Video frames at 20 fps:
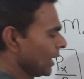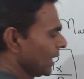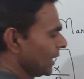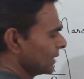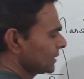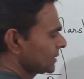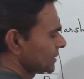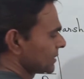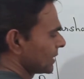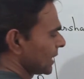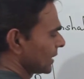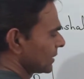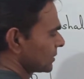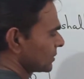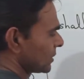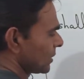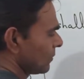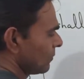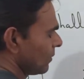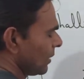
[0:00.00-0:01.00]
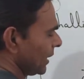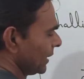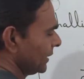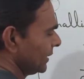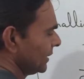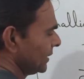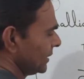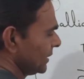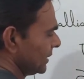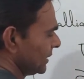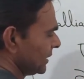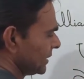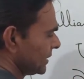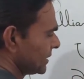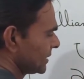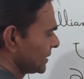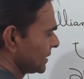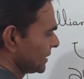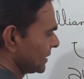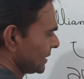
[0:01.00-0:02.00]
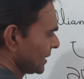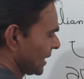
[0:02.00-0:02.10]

x, that's the y. It